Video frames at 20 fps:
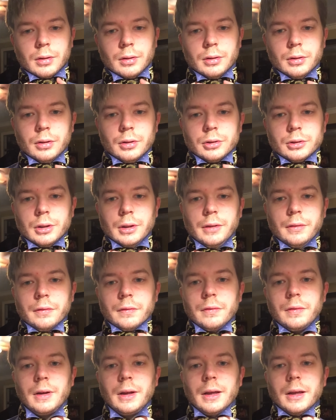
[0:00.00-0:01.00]
Usually
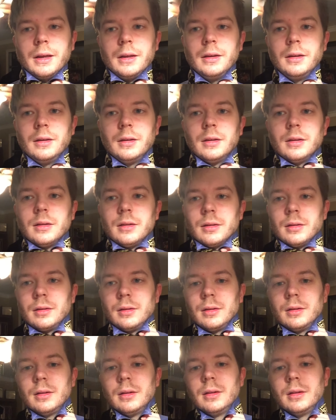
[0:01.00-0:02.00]
find,
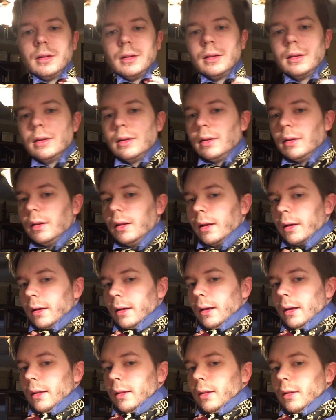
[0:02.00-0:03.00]
like
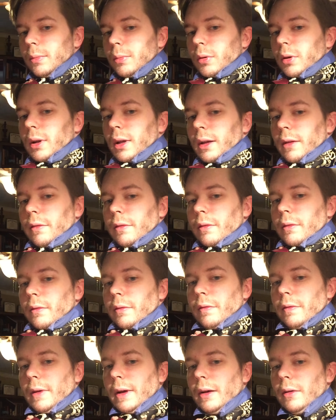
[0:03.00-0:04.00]
at this point I've
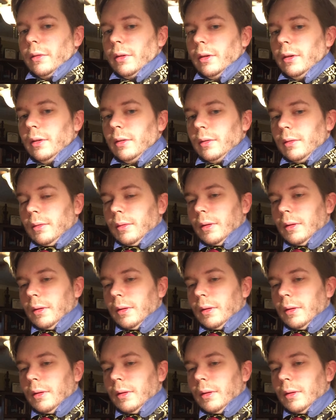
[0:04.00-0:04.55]
found